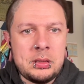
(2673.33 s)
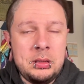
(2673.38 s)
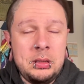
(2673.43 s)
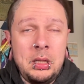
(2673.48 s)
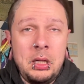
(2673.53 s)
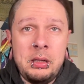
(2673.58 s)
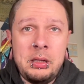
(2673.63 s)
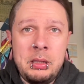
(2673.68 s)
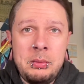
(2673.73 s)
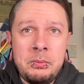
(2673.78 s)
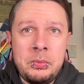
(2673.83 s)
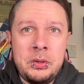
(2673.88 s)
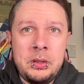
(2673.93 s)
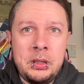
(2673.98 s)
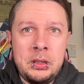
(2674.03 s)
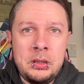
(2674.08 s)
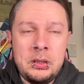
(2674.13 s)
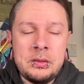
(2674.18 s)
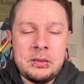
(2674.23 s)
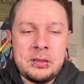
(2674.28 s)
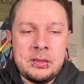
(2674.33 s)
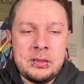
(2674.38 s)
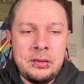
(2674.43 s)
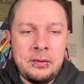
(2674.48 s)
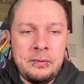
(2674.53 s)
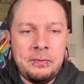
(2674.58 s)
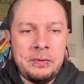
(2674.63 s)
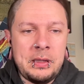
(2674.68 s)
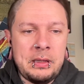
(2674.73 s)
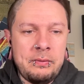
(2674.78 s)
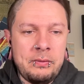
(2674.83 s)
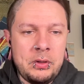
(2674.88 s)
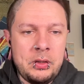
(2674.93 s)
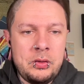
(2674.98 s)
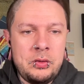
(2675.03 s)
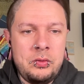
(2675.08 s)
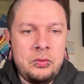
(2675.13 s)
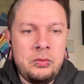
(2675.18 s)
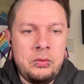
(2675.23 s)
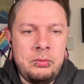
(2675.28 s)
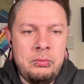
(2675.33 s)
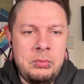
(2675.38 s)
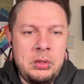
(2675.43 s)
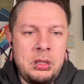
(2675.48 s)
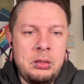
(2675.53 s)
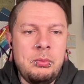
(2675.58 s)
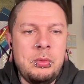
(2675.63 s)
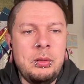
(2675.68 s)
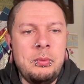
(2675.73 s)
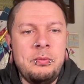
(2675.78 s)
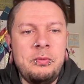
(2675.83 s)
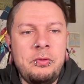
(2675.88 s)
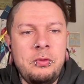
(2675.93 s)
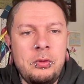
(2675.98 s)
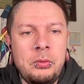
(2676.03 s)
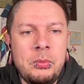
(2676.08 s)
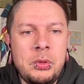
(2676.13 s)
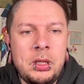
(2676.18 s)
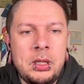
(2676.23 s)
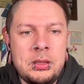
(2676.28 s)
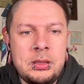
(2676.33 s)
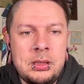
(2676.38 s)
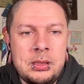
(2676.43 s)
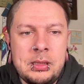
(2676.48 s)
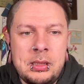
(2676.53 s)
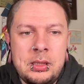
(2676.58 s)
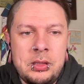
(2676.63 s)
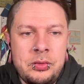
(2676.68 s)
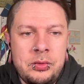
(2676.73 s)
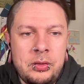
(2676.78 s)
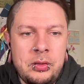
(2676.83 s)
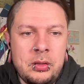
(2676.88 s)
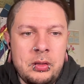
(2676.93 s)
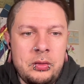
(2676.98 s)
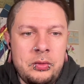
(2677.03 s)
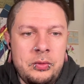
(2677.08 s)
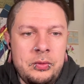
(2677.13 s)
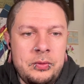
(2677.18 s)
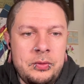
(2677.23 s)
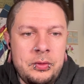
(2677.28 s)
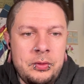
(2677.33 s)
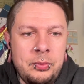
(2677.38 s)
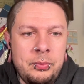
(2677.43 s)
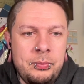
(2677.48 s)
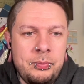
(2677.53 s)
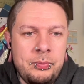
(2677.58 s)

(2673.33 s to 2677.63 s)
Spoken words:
You're not getting pretty close to the 500 minimum for monetization on YouTube.